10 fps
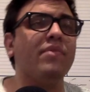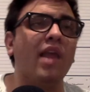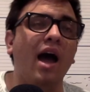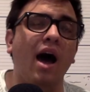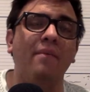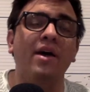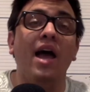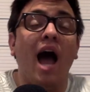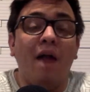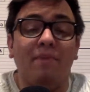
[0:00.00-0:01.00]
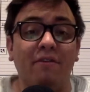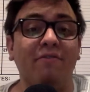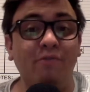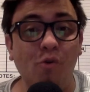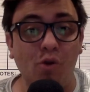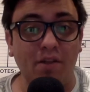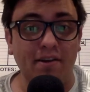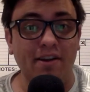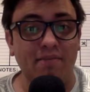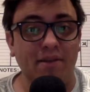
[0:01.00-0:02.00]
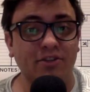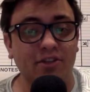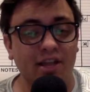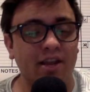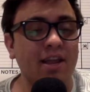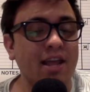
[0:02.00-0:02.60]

Um, I'd be a fool if I didn't mention that